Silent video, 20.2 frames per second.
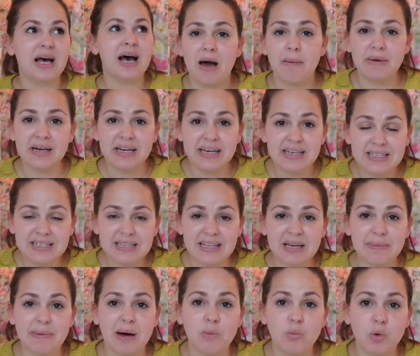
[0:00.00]
And we needed to
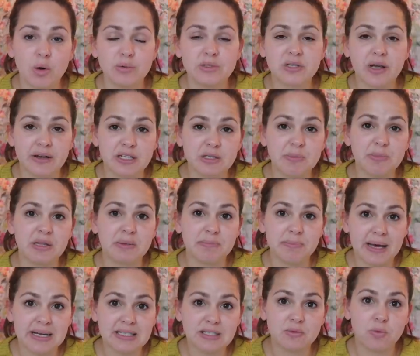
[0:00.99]
think about what was going to be the
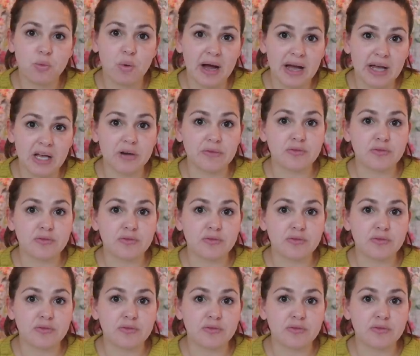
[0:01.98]
best way